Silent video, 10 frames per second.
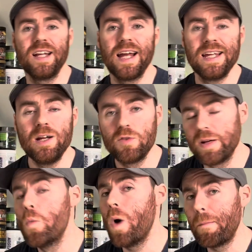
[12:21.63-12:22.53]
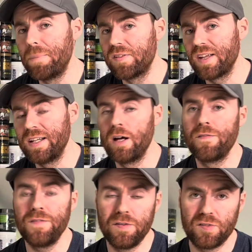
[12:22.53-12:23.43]
A yielding 1% at
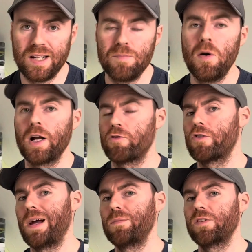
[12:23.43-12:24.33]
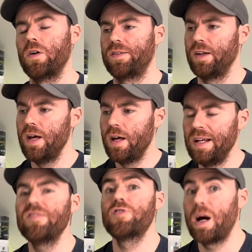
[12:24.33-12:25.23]
15 micrograms, guys.
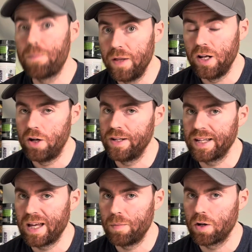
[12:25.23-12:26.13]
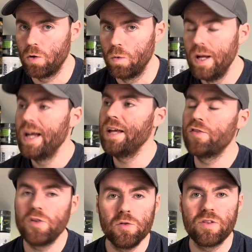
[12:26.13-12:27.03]
It's dubbed the learning chemical.
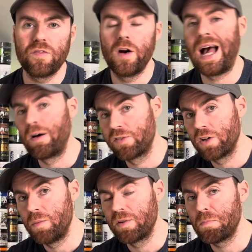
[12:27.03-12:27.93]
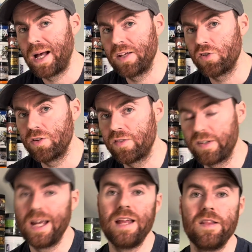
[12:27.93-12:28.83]
It's used for Alzheimer's patients
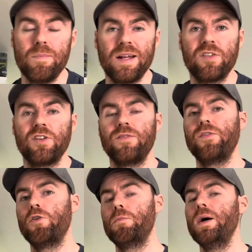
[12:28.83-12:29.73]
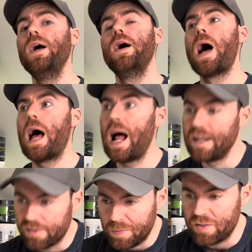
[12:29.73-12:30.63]
in the medicine form, and
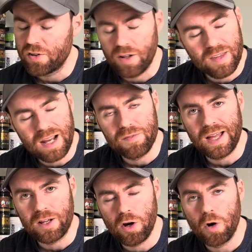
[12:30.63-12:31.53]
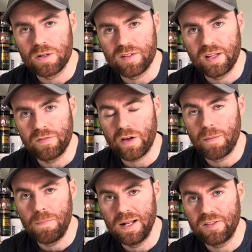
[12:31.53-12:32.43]
it's been shown to have that cognitive
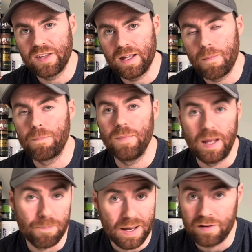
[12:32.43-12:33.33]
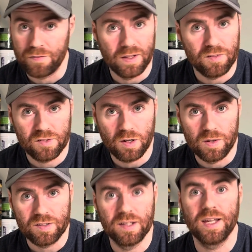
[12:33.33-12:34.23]
ability benefits. So
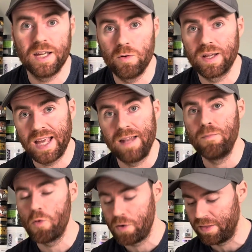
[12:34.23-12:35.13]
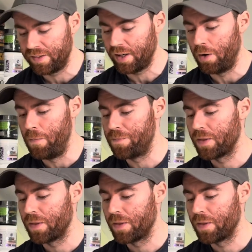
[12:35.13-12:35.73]
it's going to get you, again, more in the zone.